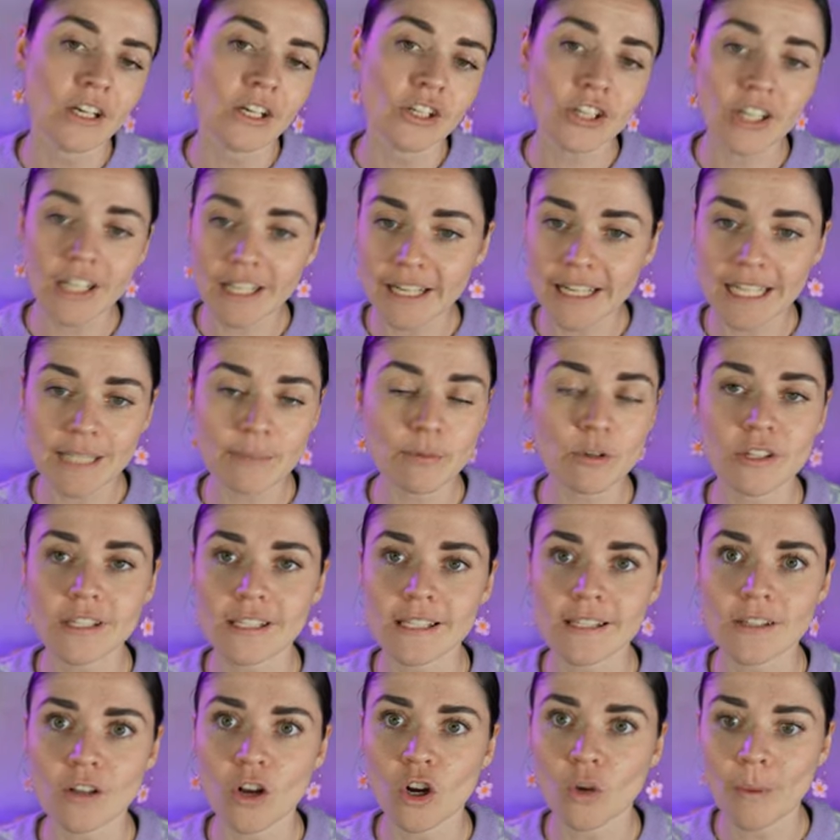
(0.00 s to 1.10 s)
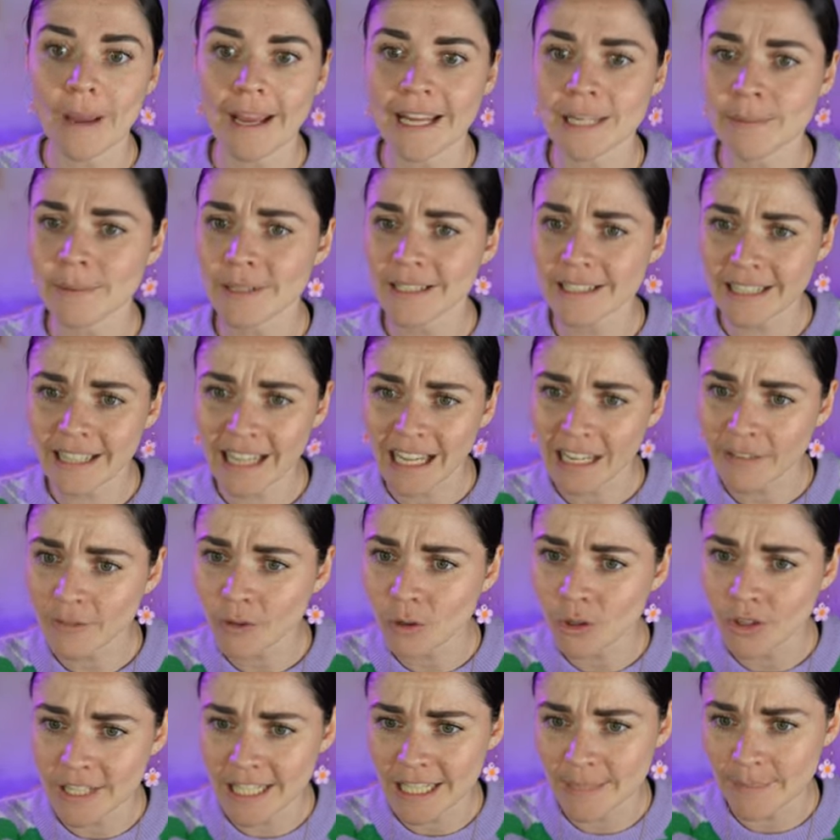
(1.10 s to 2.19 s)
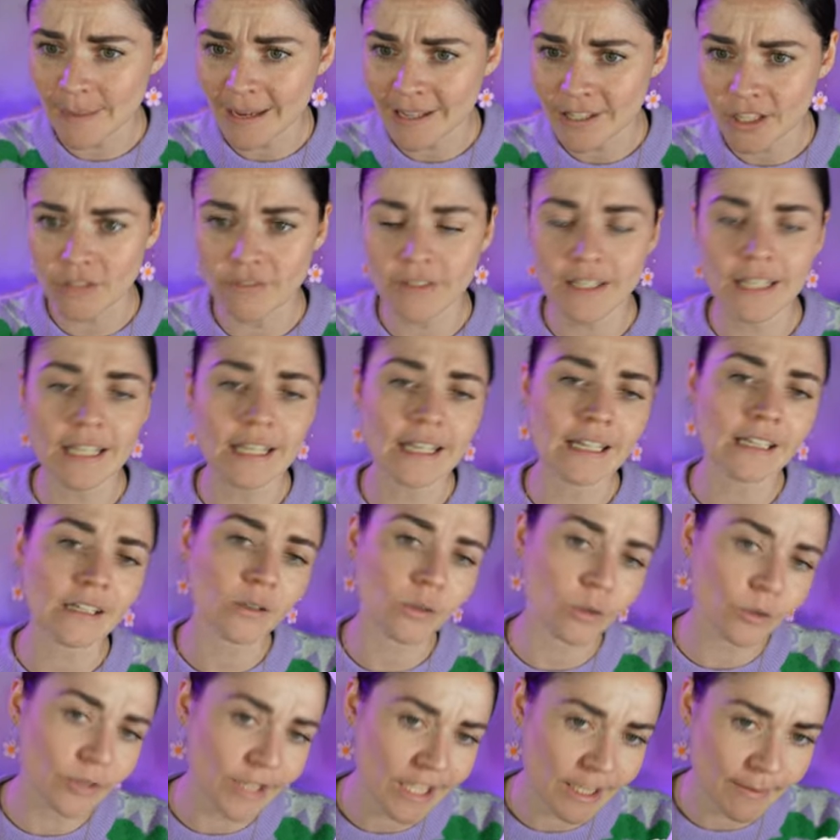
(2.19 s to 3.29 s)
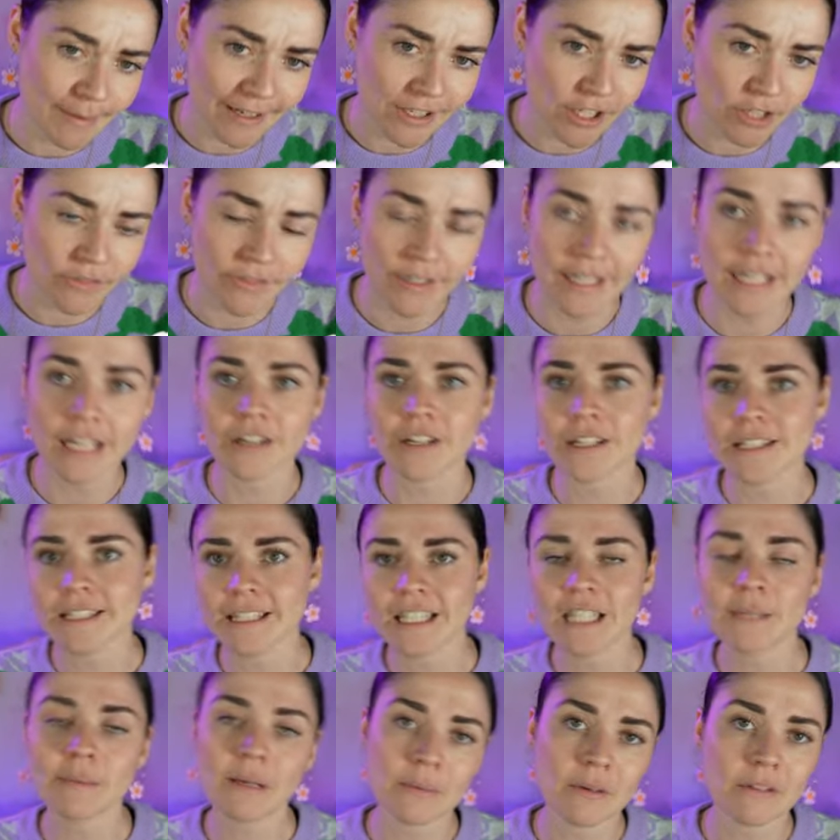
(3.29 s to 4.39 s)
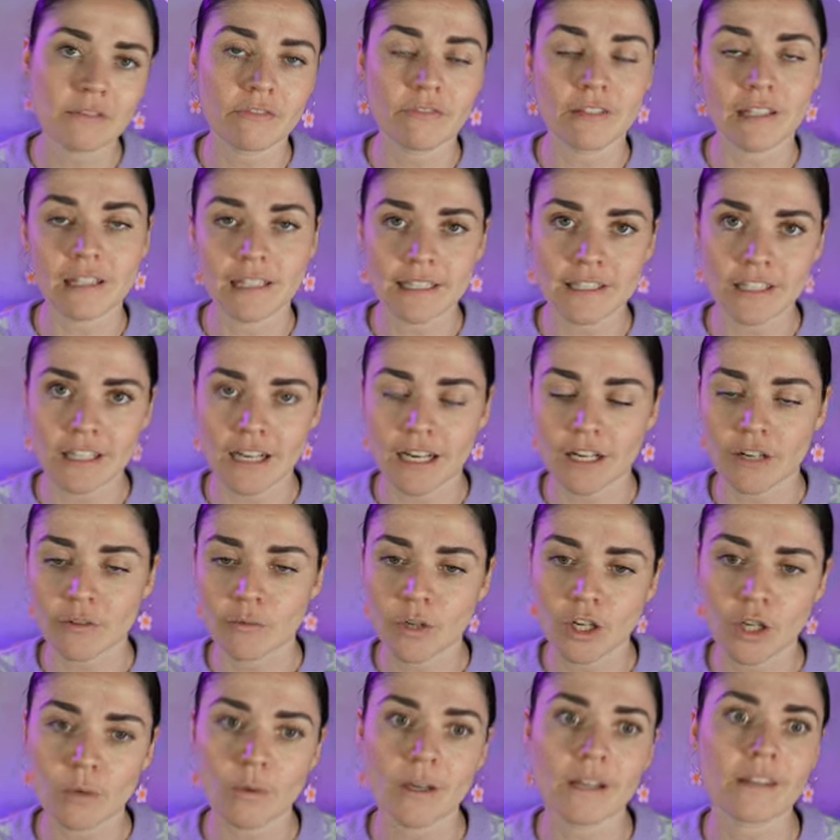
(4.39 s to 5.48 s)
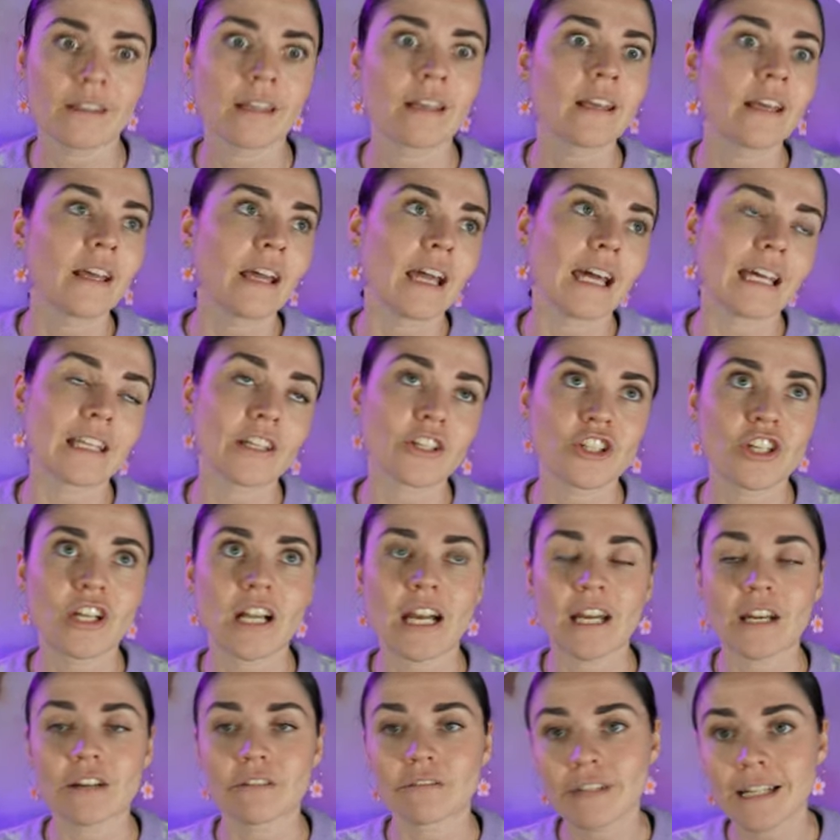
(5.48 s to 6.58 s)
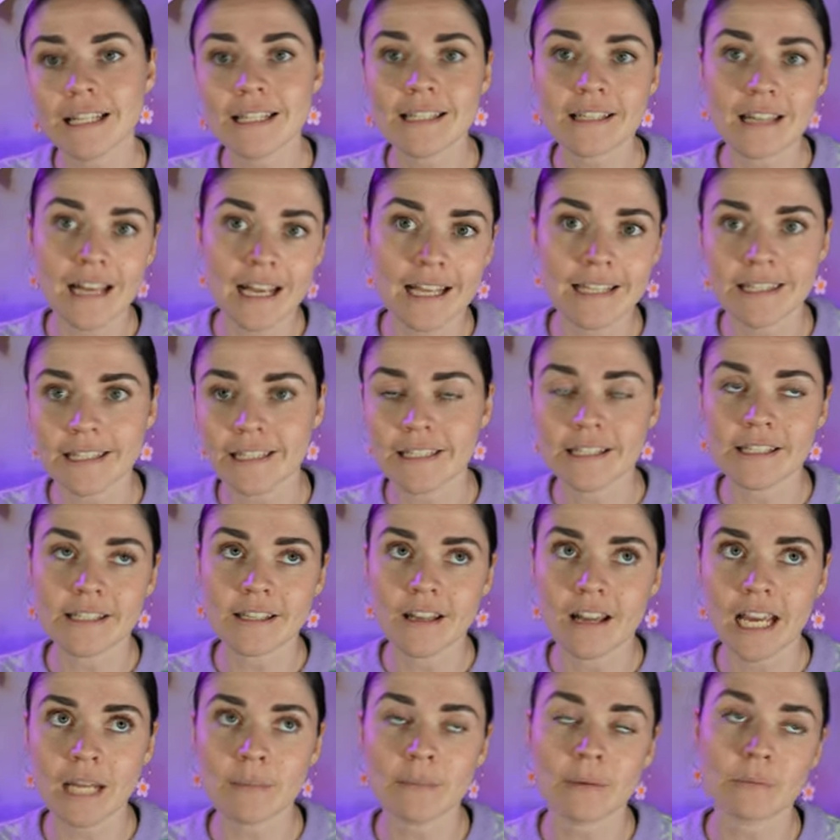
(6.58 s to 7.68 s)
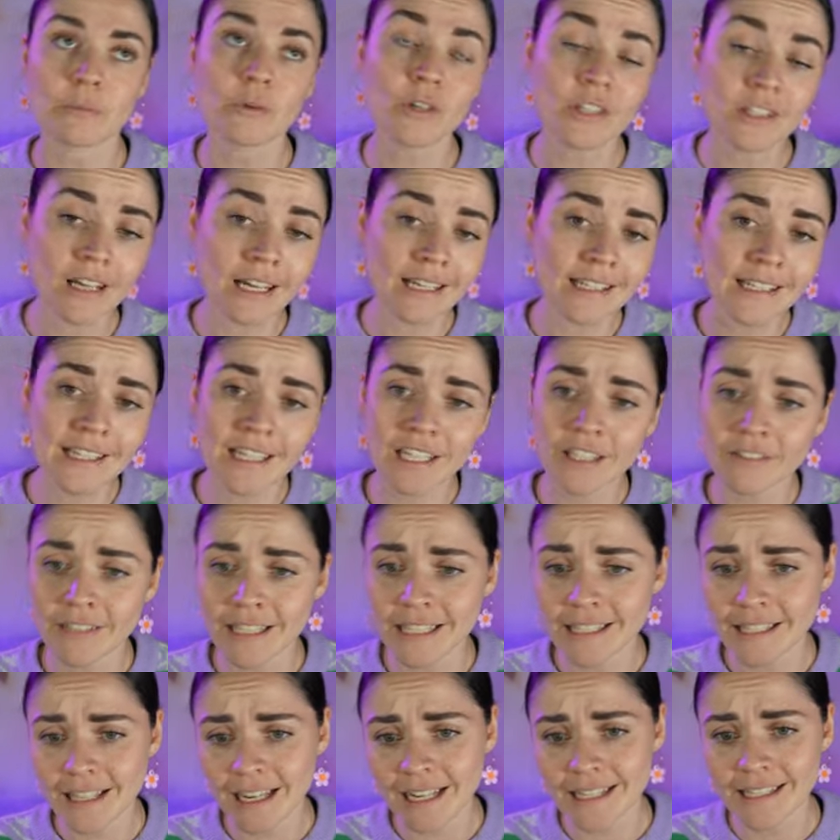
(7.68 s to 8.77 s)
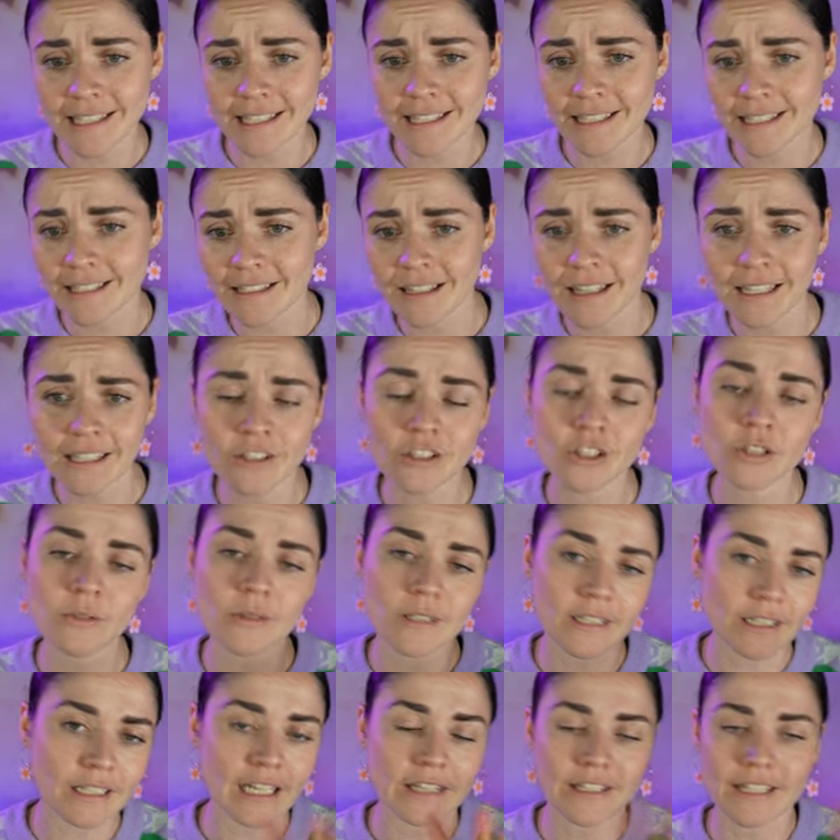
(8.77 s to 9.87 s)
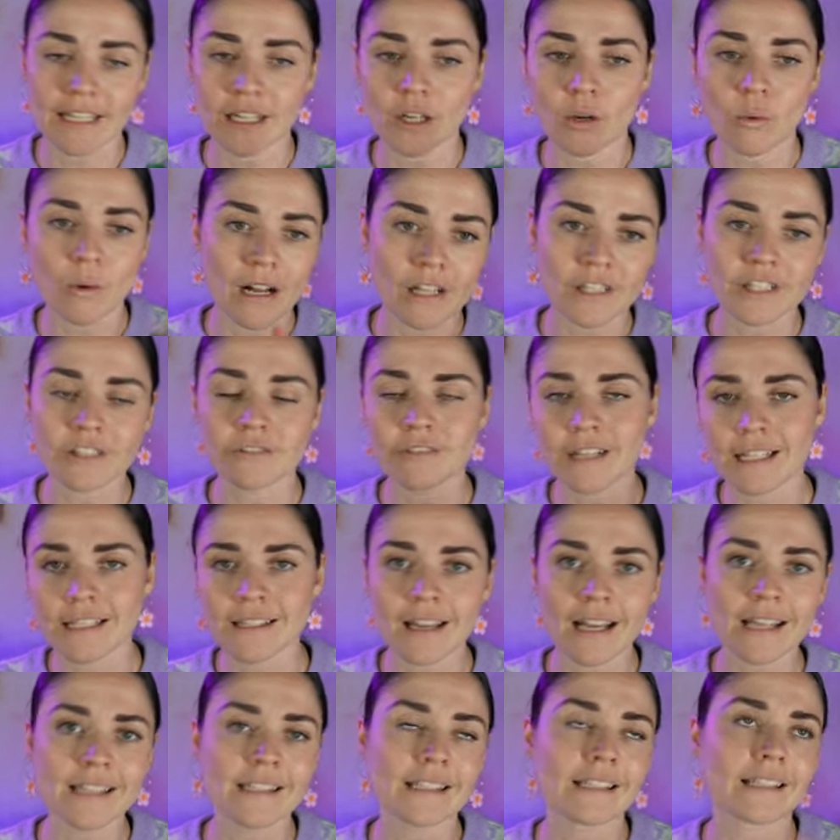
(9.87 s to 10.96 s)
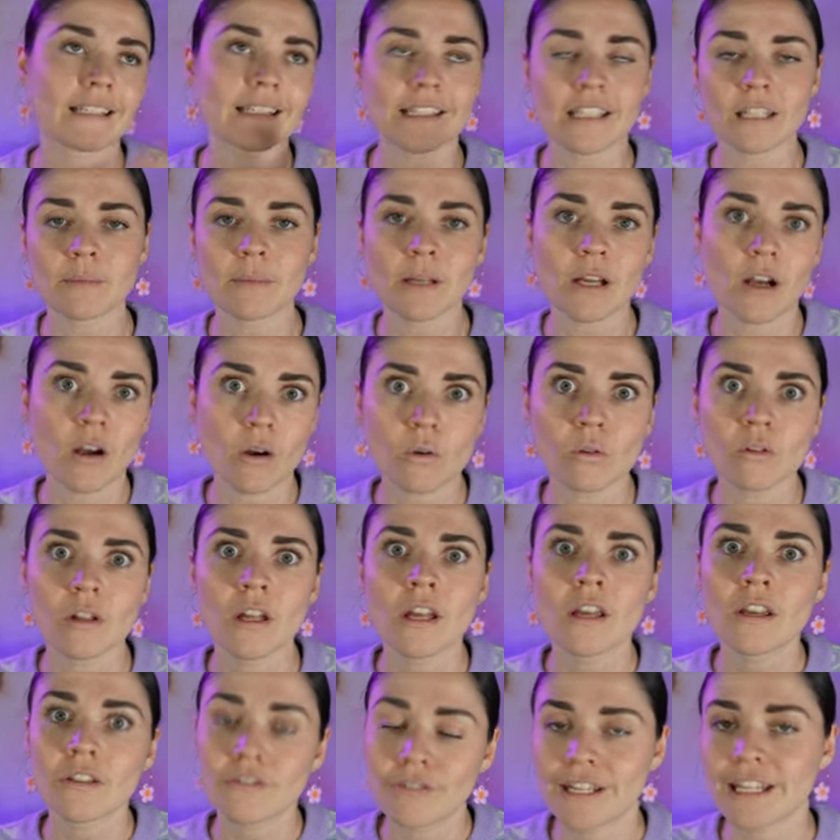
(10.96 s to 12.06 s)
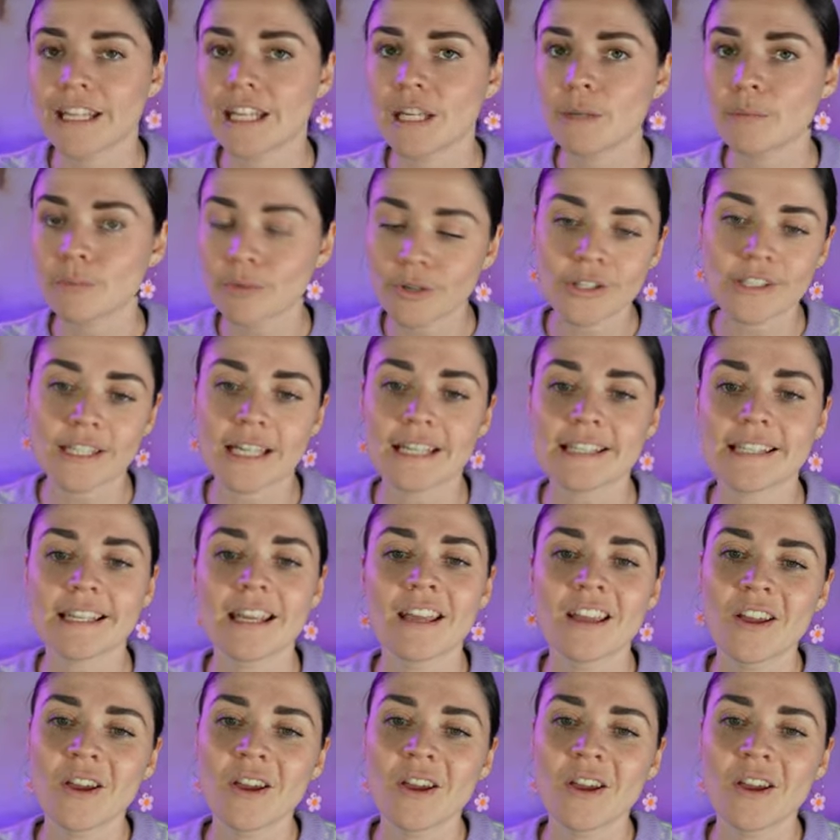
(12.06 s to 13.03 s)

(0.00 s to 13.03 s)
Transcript: You could export this as a whole page, but it's going to have all this space over here, all this space over here, and it's going to be a bit fiddly to kind of work with unless you kind of resize the design. But what size you're going to resize this design to, it's going to take a while to resize it, and it's going to be a whole finicky process.